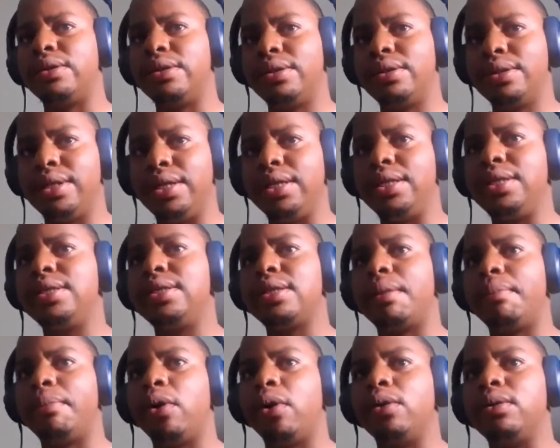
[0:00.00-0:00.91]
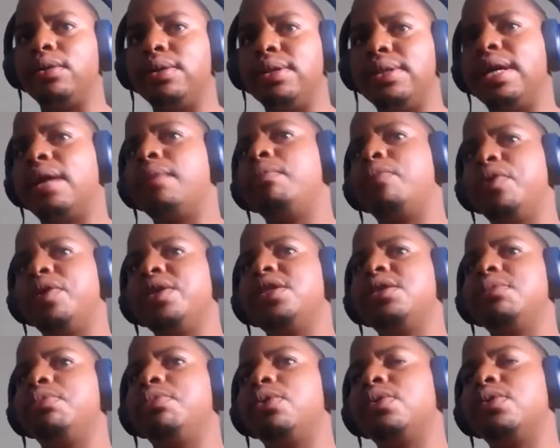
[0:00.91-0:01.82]
teaches about design
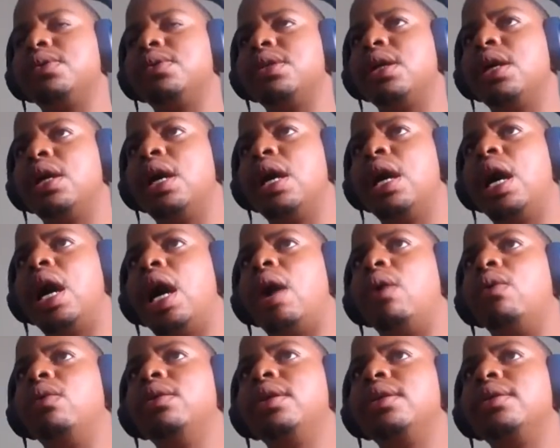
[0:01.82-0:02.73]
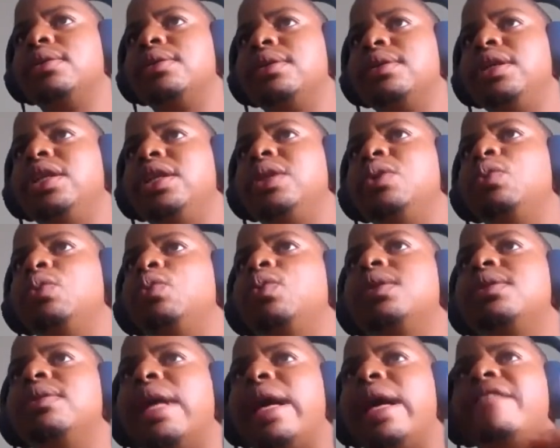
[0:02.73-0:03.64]
principles. It
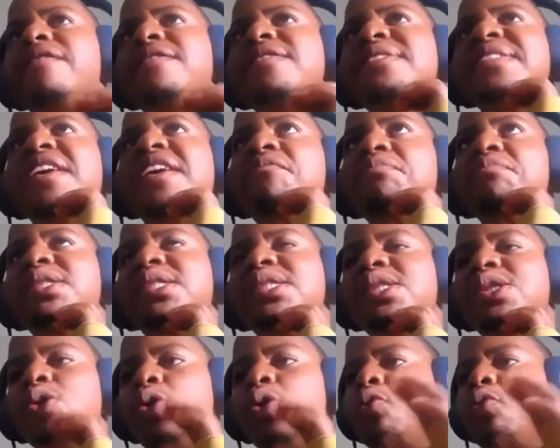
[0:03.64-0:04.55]
would have saved me so